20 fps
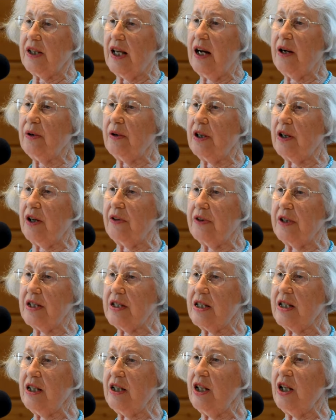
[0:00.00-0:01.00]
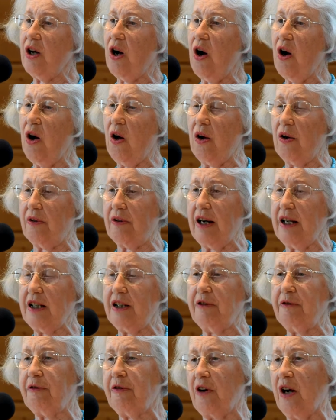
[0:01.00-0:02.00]
tower on the city hall right
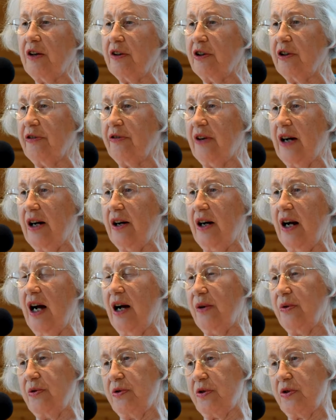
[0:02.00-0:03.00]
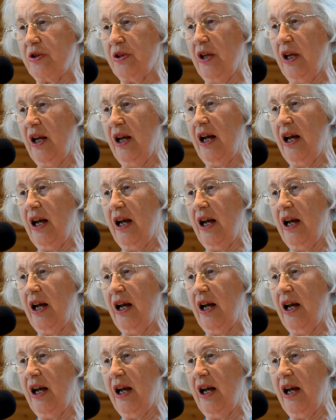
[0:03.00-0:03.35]
in front of our house,